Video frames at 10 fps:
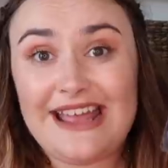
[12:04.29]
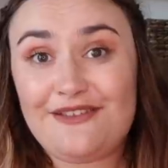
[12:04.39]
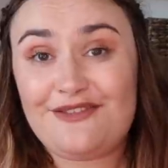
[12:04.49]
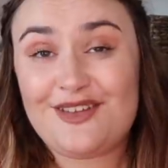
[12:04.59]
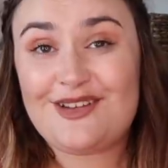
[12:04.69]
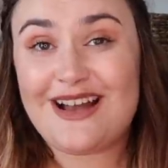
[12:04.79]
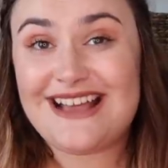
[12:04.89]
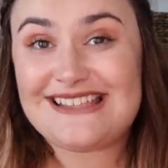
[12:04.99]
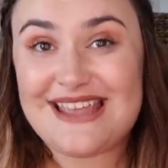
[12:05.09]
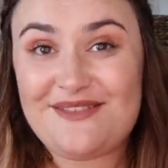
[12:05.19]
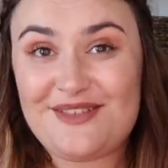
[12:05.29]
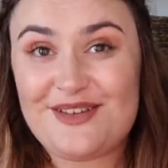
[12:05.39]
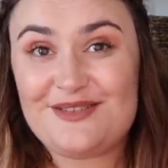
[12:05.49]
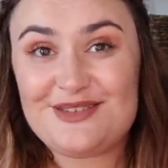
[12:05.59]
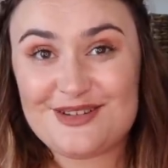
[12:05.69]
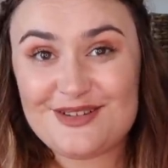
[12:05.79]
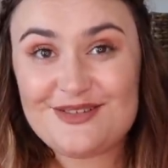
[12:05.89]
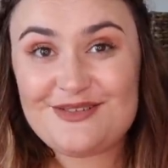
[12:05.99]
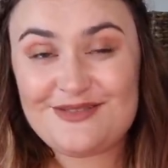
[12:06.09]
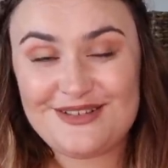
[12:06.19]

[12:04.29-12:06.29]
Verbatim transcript: I have for you guys, if you do